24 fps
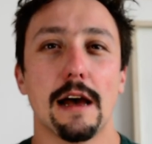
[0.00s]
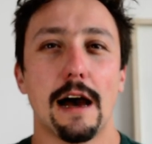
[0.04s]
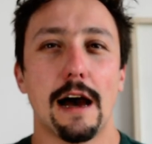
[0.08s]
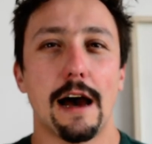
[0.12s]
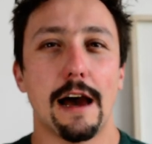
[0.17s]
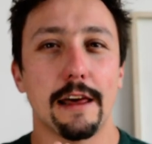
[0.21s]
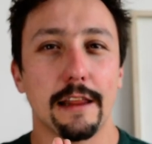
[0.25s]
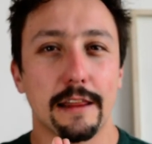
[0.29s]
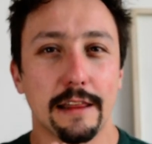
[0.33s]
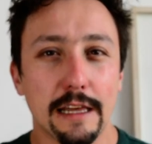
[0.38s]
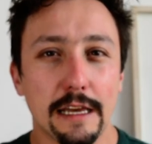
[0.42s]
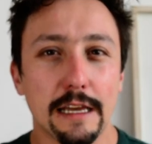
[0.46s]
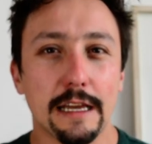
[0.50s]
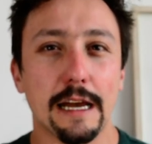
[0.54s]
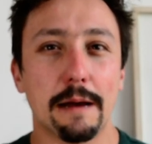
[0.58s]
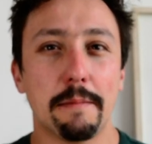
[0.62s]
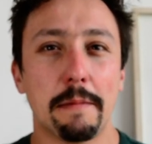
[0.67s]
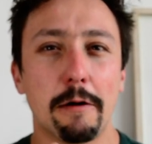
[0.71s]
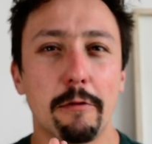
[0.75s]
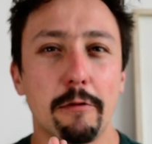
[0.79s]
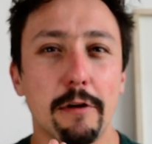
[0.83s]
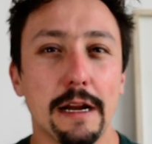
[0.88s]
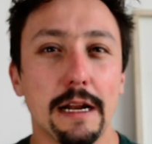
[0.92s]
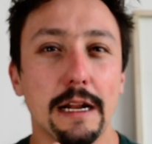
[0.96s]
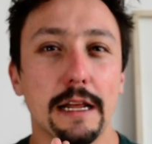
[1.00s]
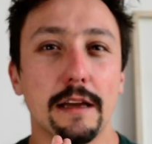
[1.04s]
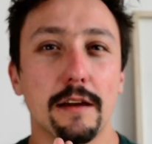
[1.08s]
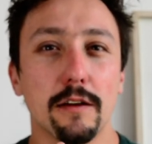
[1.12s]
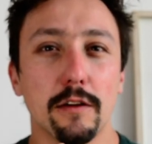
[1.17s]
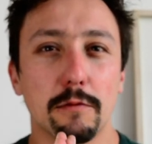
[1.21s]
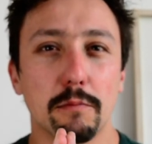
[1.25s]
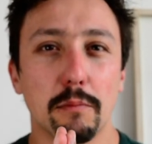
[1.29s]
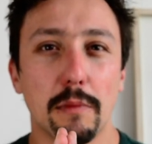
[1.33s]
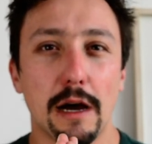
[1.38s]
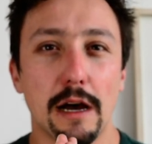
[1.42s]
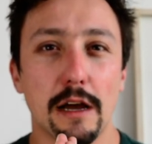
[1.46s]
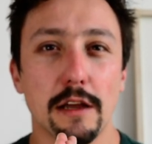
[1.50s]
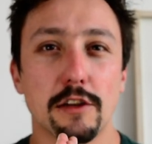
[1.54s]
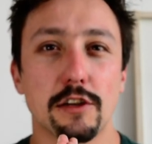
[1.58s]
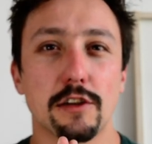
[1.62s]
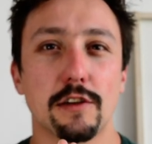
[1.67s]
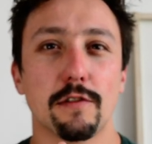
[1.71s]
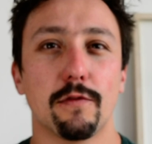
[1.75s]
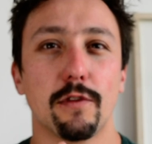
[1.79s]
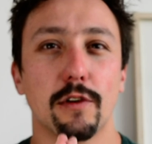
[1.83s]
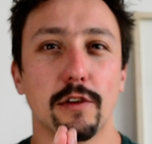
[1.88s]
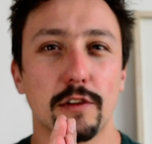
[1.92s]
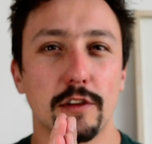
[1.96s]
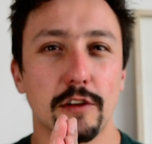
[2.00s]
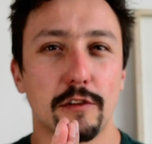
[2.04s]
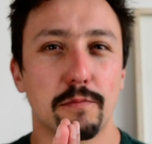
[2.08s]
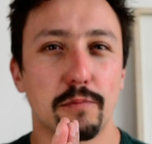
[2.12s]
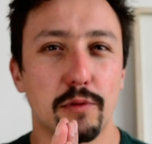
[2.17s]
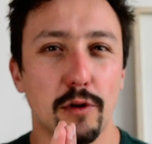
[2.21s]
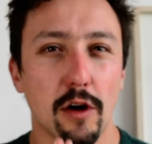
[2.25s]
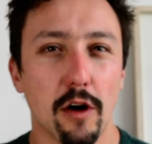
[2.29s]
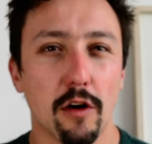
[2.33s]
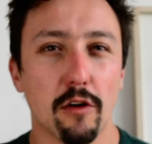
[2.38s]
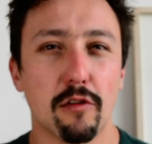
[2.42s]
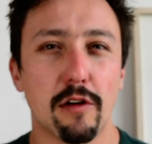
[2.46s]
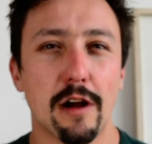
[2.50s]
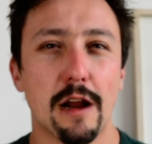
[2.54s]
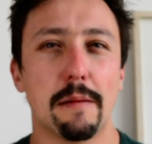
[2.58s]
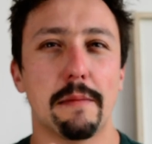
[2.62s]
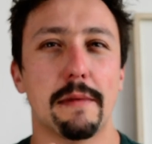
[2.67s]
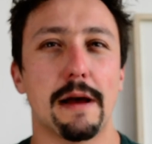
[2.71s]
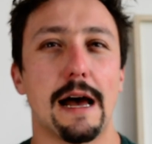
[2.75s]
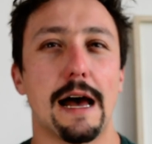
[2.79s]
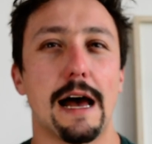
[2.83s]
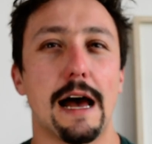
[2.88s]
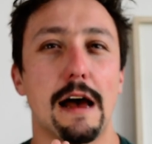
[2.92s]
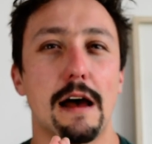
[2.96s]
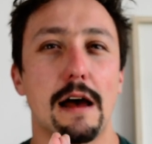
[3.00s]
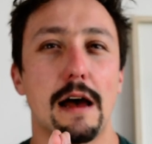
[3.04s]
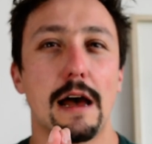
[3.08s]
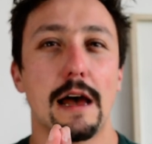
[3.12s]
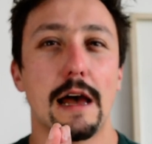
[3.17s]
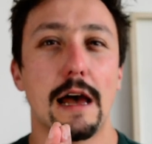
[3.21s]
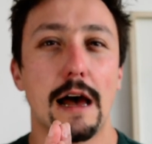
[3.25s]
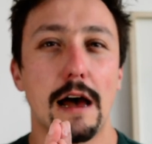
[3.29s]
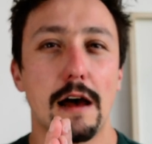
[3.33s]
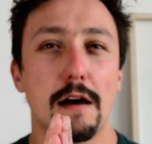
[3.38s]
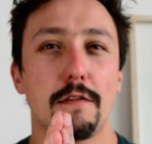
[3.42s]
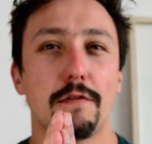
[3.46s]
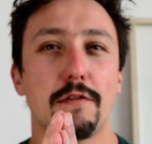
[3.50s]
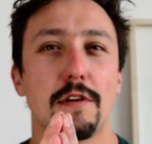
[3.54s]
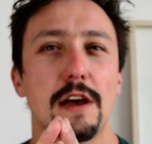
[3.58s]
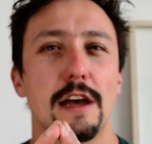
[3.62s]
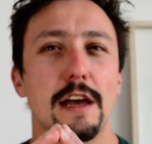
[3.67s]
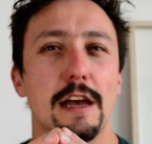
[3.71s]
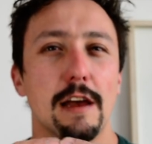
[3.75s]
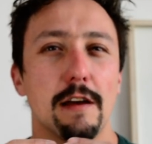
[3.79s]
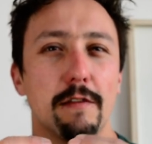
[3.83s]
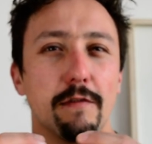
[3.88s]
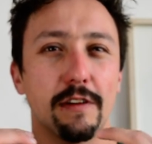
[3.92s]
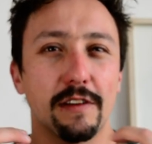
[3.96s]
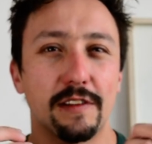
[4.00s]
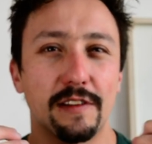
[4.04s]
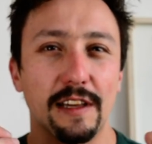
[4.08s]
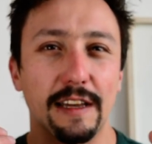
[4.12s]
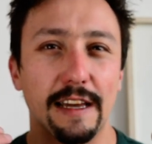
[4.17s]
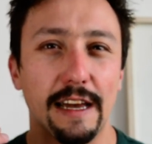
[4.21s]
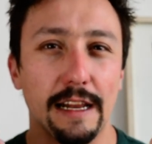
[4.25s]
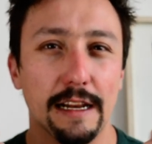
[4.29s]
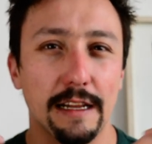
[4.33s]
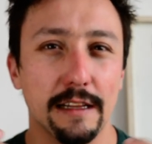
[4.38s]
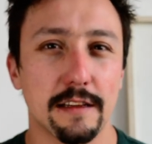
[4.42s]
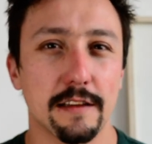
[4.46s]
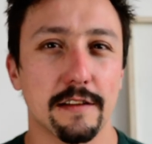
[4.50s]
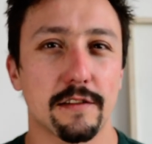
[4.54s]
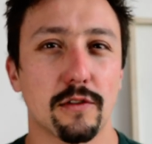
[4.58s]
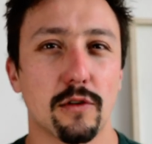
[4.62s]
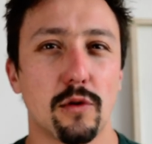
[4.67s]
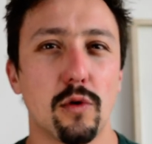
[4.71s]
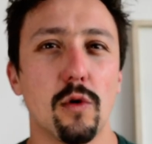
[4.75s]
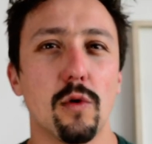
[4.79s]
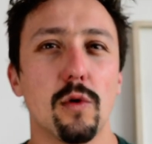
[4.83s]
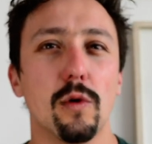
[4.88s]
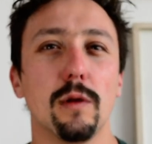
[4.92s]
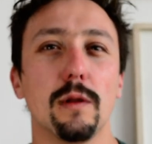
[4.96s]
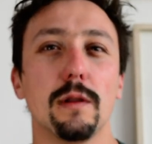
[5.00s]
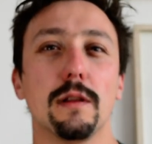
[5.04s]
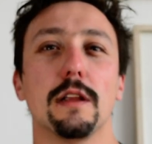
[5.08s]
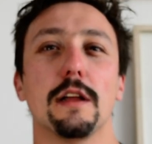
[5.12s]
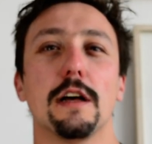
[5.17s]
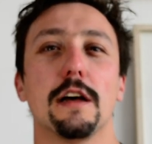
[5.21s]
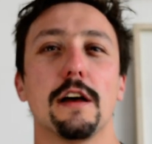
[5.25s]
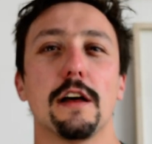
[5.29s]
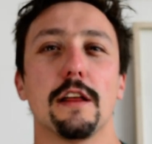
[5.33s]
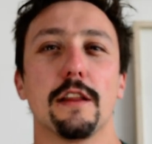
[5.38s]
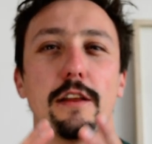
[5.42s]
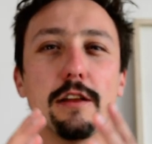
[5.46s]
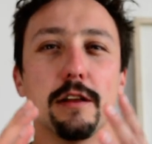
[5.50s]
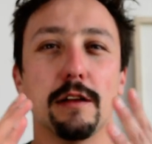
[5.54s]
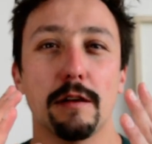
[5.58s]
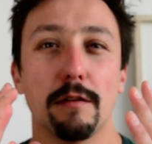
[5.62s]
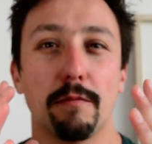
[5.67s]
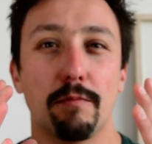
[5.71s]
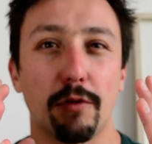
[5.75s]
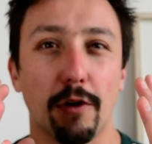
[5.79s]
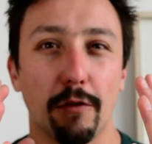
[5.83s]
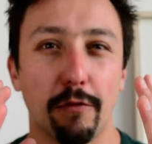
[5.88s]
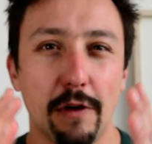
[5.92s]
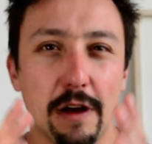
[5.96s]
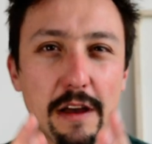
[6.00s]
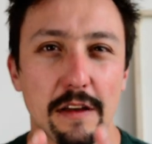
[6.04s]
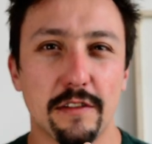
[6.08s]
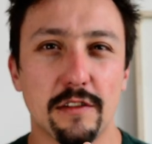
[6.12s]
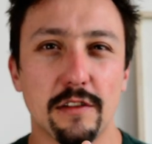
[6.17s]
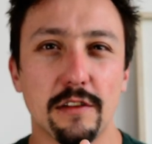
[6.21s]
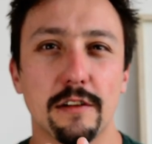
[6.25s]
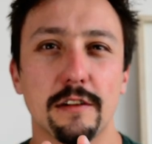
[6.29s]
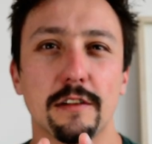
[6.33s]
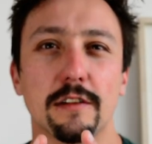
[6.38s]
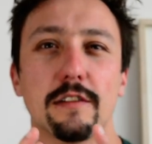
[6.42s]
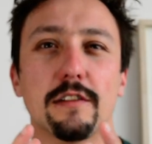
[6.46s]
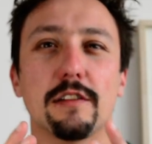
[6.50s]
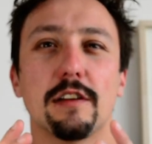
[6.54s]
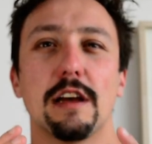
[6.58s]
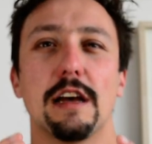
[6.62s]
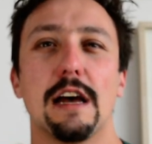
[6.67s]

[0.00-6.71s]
I think I'm a really good match for this program. I have investigated the school, the professors,